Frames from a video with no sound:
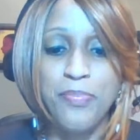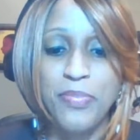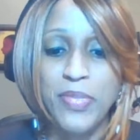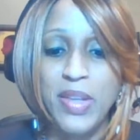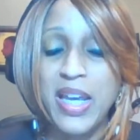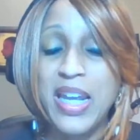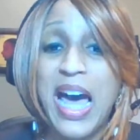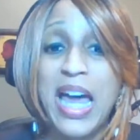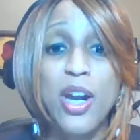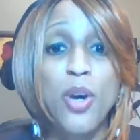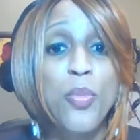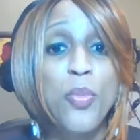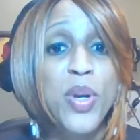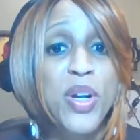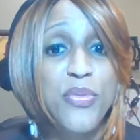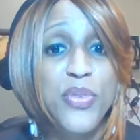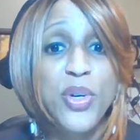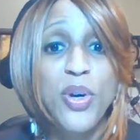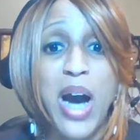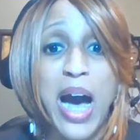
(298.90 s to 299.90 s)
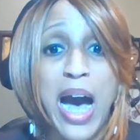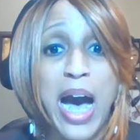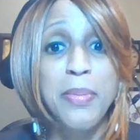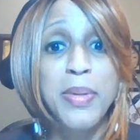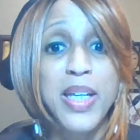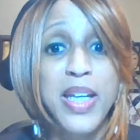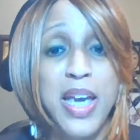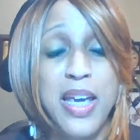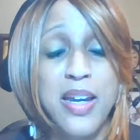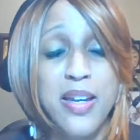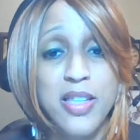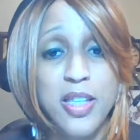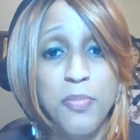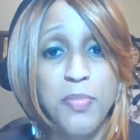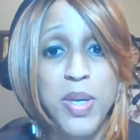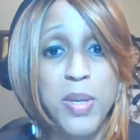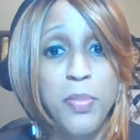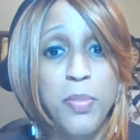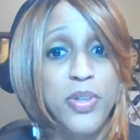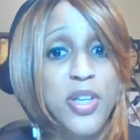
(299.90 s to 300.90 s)
And I don't want to feel obligated to
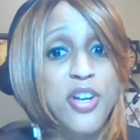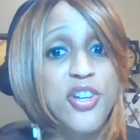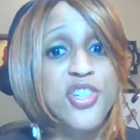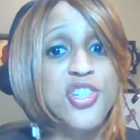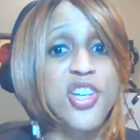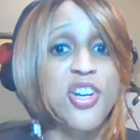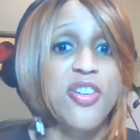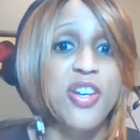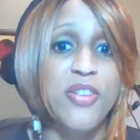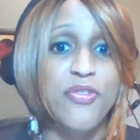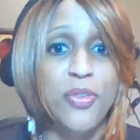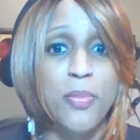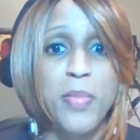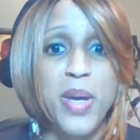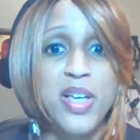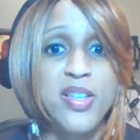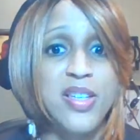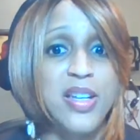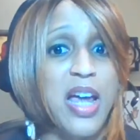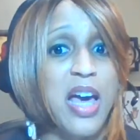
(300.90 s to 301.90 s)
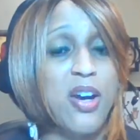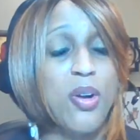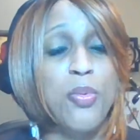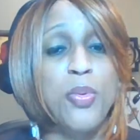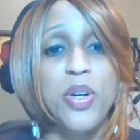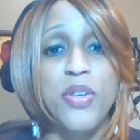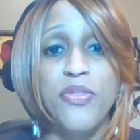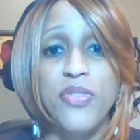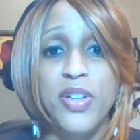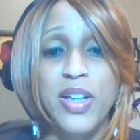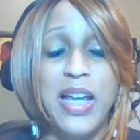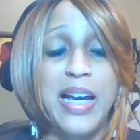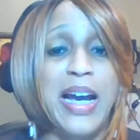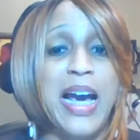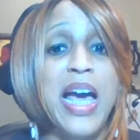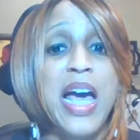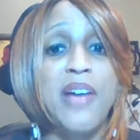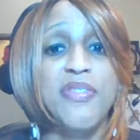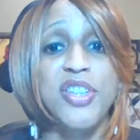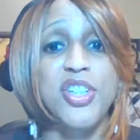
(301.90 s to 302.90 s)
people. They're sharing information. I don't want to feel like
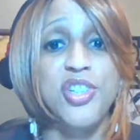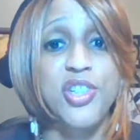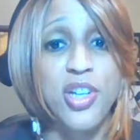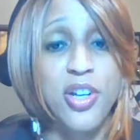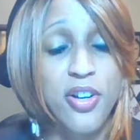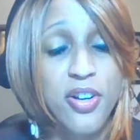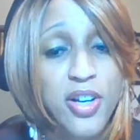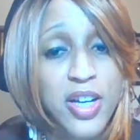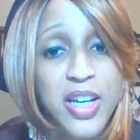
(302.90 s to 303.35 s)
I have to share